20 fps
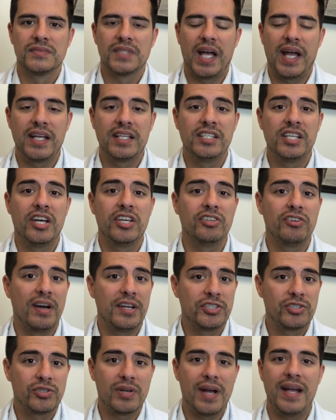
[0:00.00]
I can tell you I
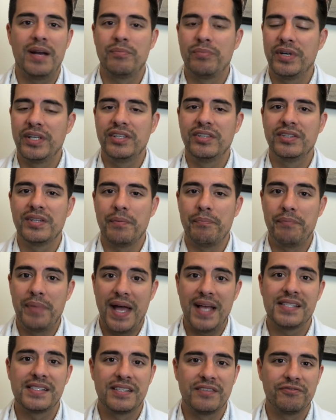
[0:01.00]
try to bring you the
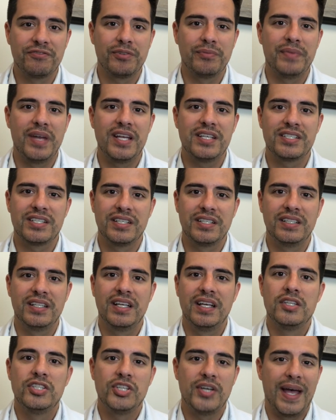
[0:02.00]
best information
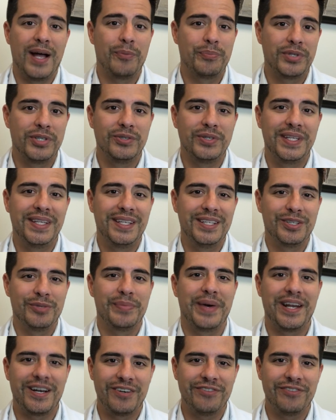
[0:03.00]
to help you heal better